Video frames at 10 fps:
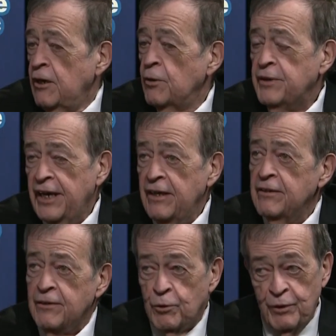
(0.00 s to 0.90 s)
Okay.
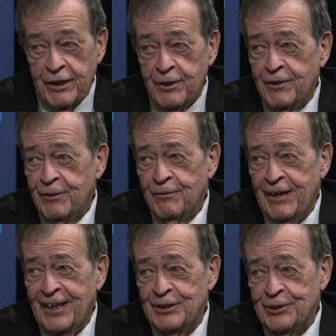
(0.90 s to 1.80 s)
Quick
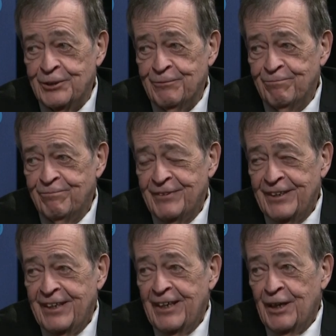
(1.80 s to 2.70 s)
answer.
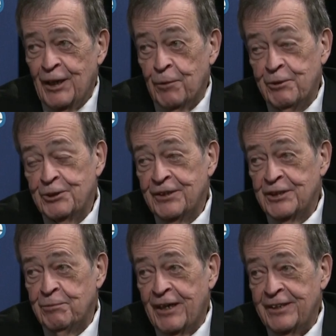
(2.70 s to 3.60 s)
I'll put you on the
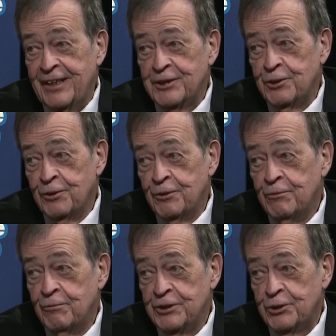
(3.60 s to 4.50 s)
spot. Yes or
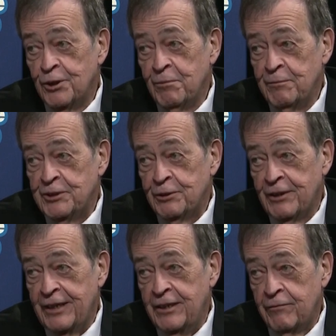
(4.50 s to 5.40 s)
no, was term limits a
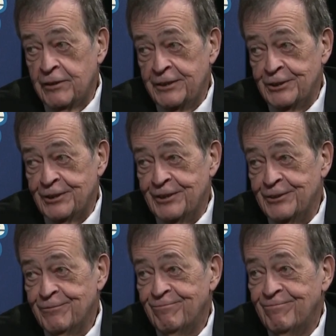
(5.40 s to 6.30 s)
good idea for legislators?